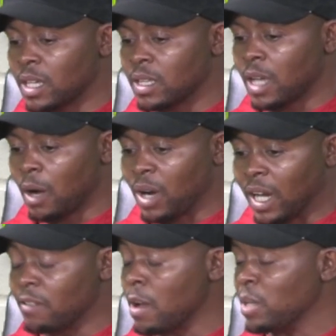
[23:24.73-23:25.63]
our
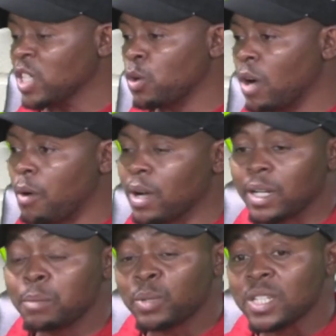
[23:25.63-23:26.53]
government or our
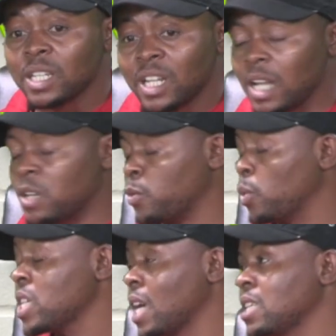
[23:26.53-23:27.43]
representative
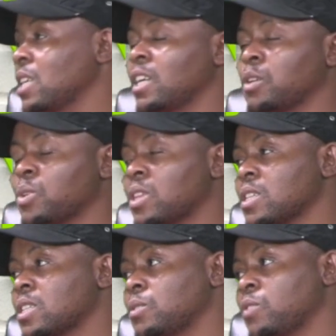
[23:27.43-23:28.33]
which are dealing with
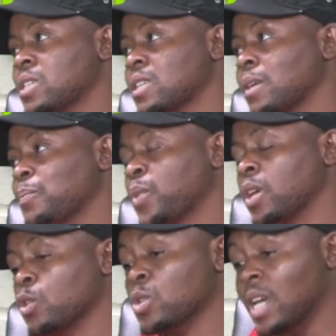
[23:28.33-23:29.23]
this investor,
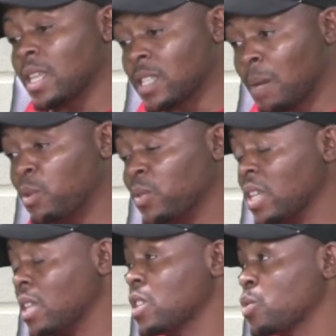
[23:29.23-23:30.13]
those are some of the
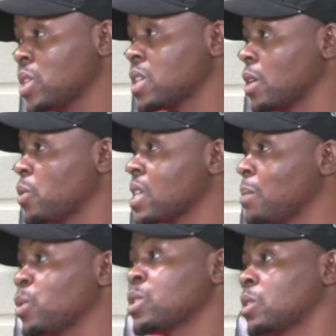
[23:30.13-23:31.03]
things which they were
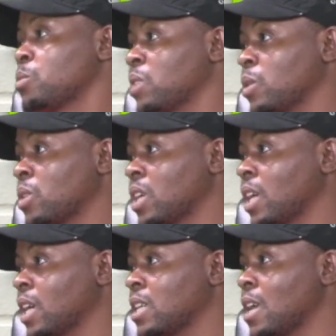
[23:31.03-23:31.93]
supposed to be
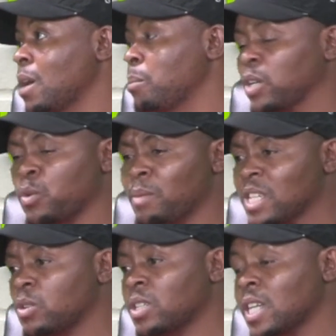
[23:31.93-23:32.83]
looking at. But we must
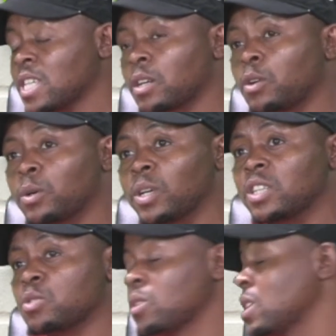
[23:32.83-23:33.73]
not just go
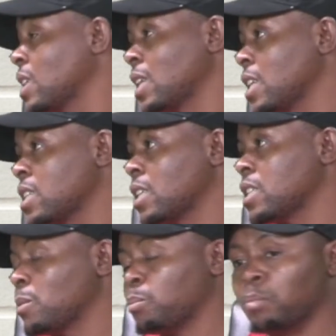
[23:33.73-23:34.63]
into this
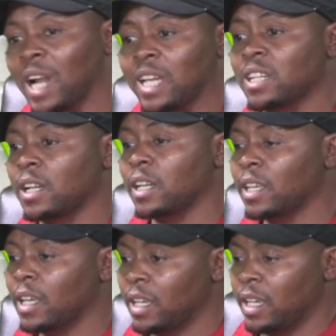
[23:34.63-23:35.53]
relationship blindly
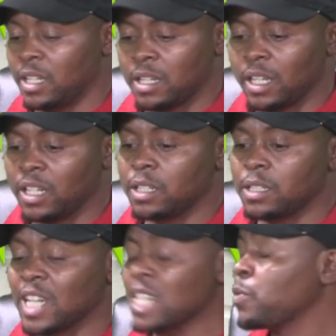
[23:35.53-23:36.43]
and then
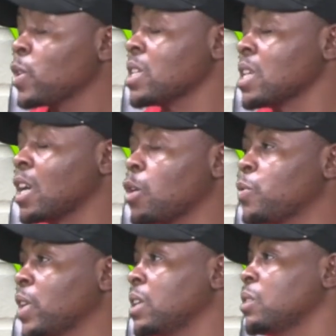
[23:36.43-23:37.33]
just for the sake of
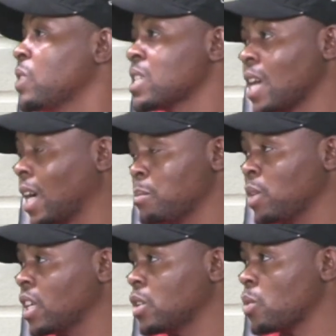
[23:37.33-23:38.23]
an investor
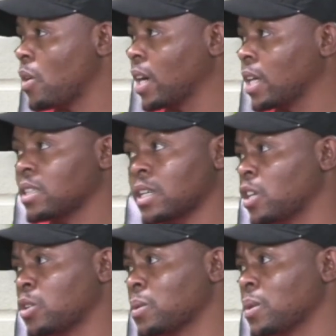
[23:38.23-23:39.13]
coming into our country.
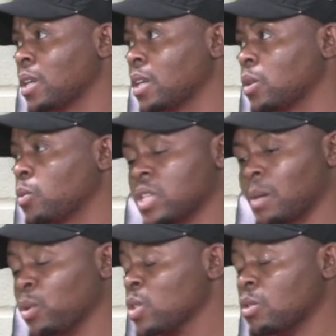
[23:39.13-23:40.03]
No, we're
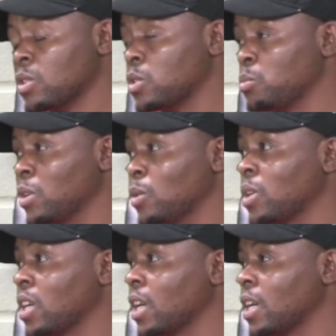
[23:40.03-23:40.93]
supposed not to be
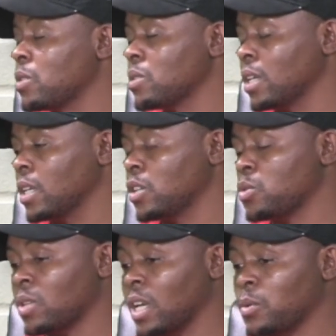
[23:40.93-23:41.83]
looking at
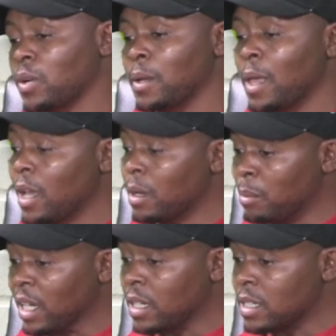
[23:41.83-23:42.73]
into that one.
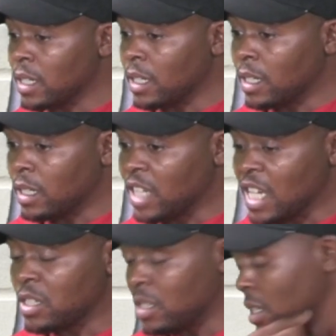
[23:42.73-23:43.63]
But
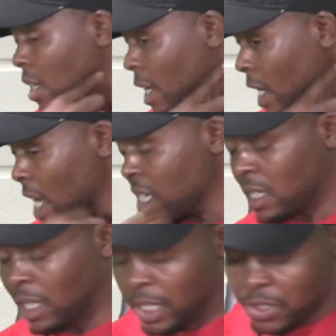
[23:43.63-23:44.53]
just
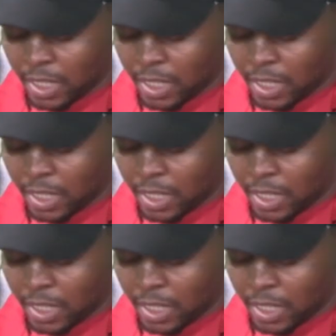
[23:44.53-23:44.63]
lastly is